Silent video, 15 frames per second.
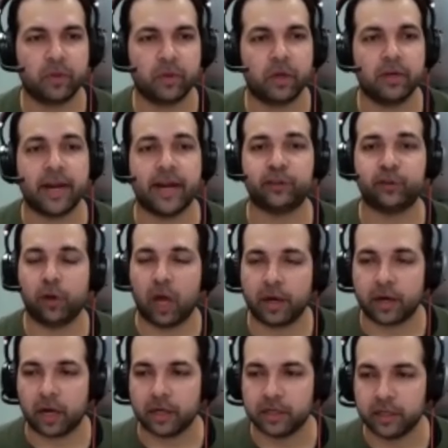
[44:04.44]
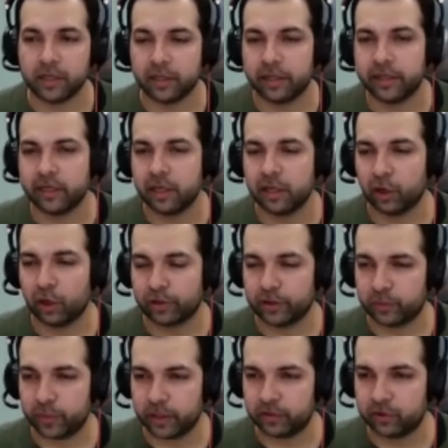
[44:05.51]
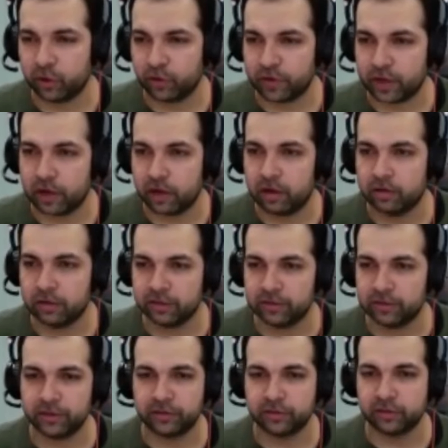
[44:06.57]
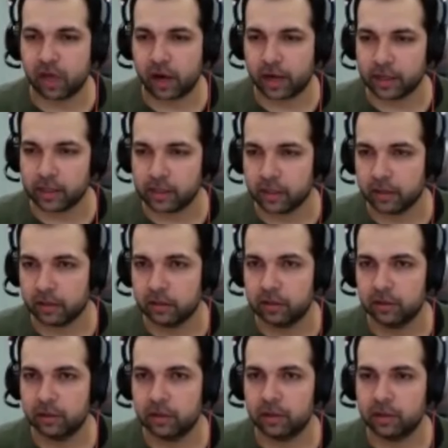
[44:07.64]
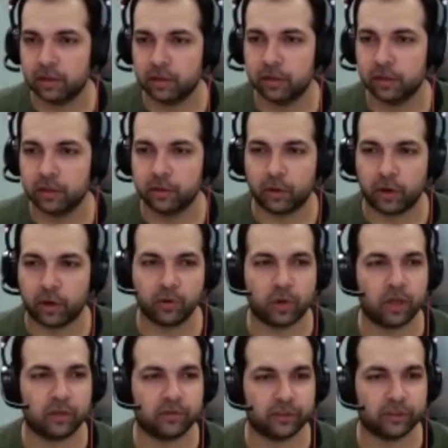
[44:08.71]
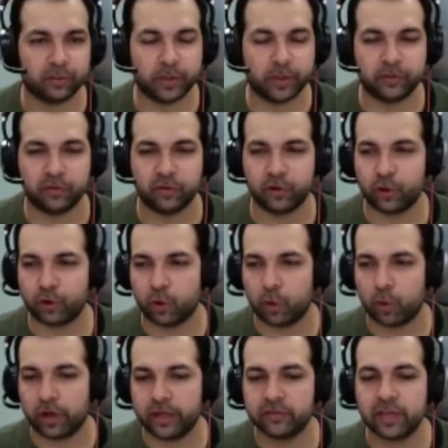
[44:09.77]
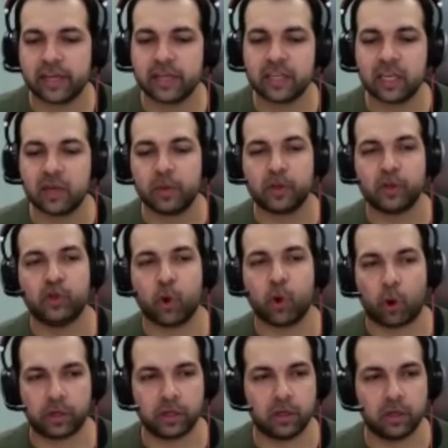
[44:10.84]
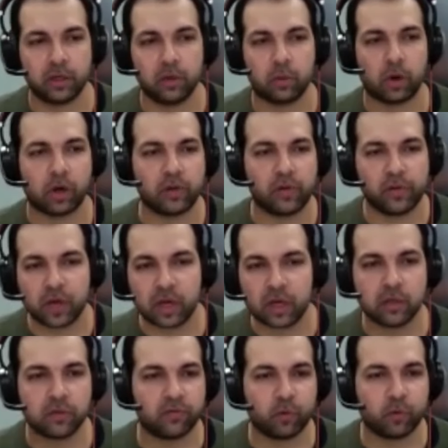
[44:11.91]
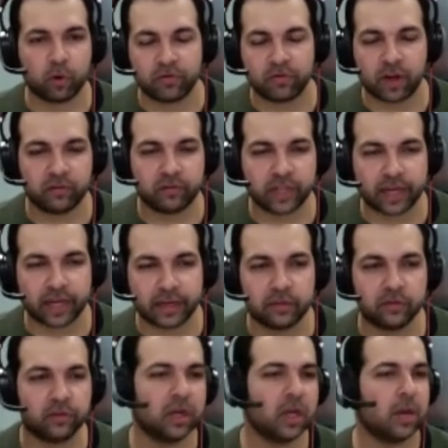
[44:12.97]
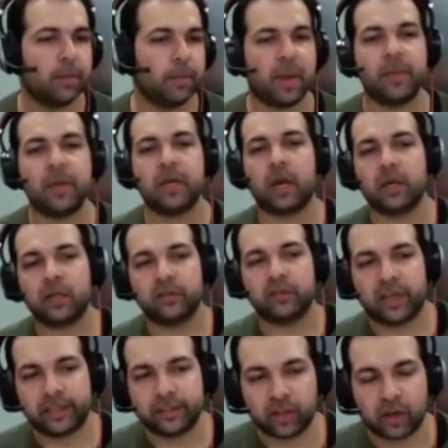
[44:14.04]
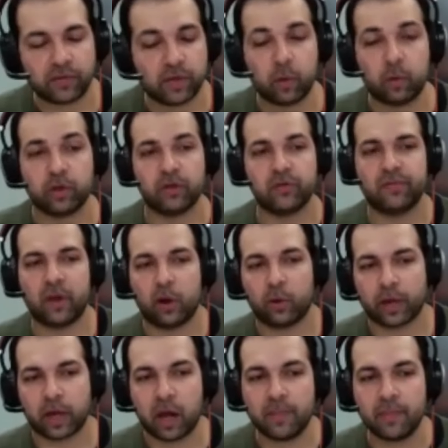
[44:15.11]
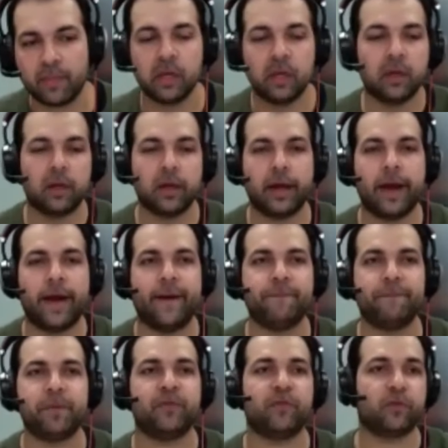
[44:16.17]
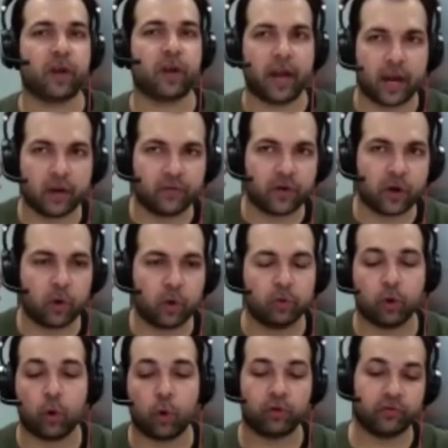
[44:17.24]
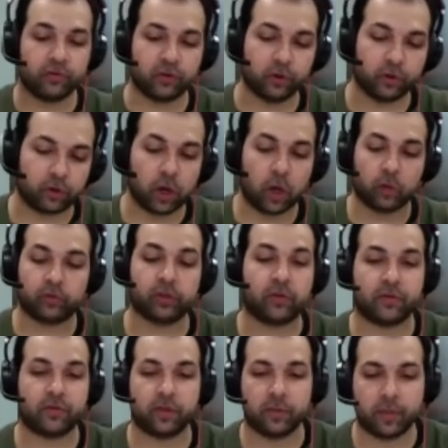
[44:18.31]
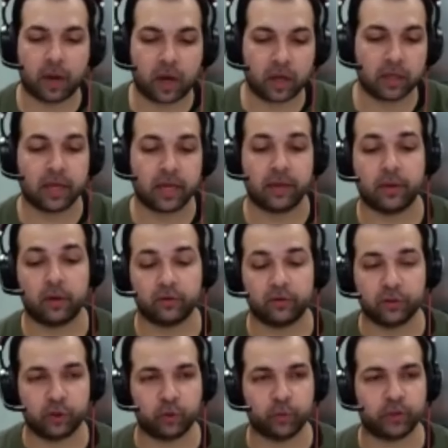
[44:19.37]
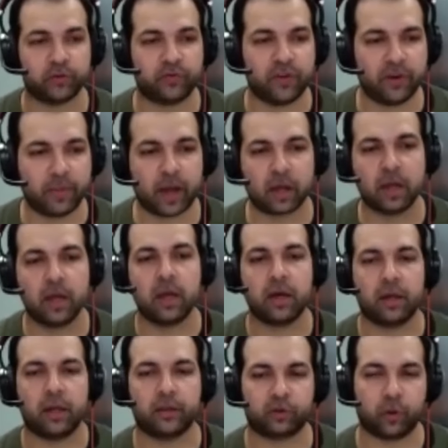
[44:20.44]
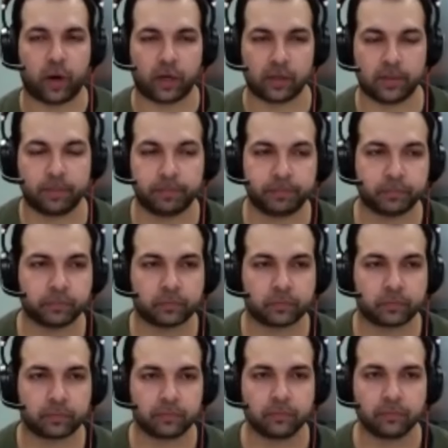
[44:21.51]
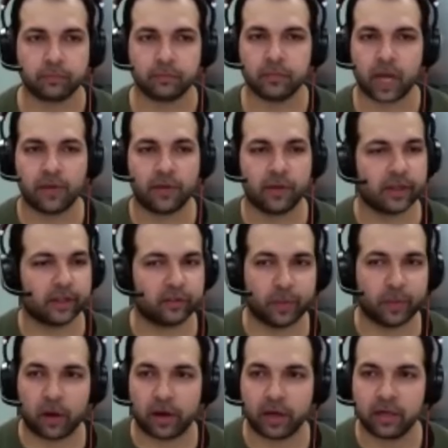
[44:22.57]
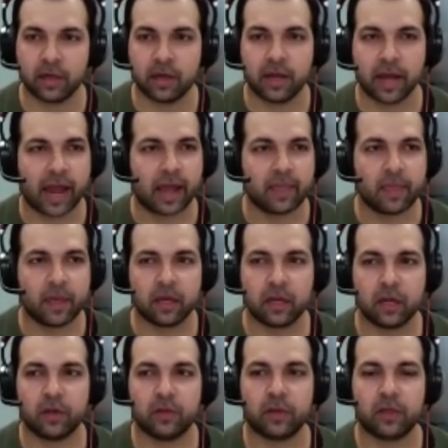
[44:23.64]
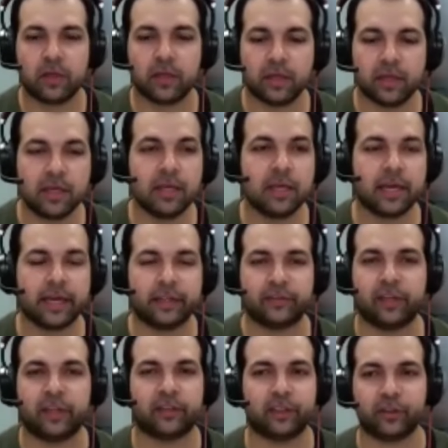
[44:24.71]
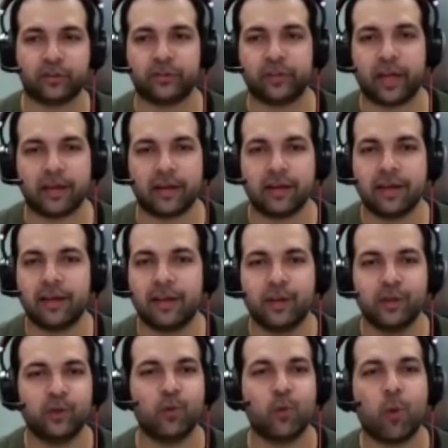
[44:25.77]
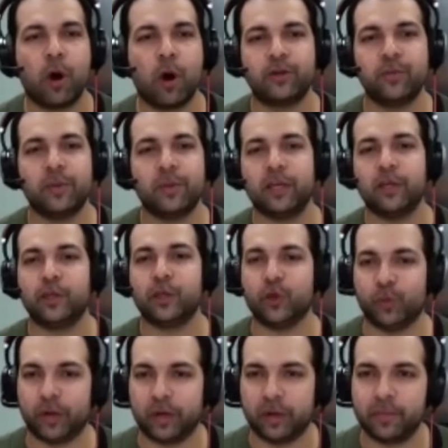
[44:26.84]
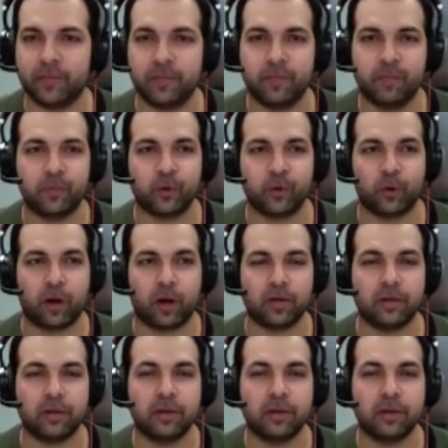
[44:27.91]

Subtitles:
Natural light ideally. Look at this person over here. This is not ideal, right? You can't see this person, you don't know what it is. And keep it short, right? 30 to 45 seconds, maybe 90 seconds after that when you're following up. If you've got a headphone or if you're close enough to the mic and there isn't too much feedback, that's great. I think that's about it. And then the key is, as I just said, you want to be human, right?